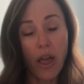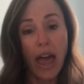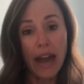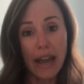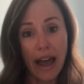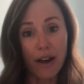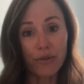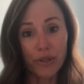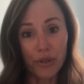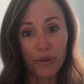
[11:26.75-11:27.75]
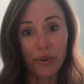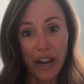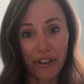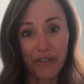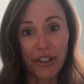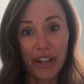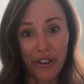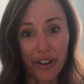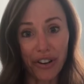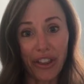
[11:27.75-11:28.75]
and how to care for the
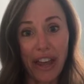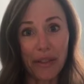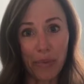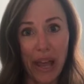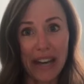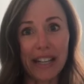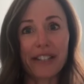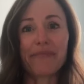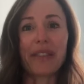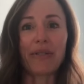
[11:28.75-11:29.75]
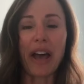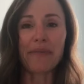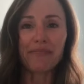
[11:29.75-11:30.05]
earth and the planet. Okay?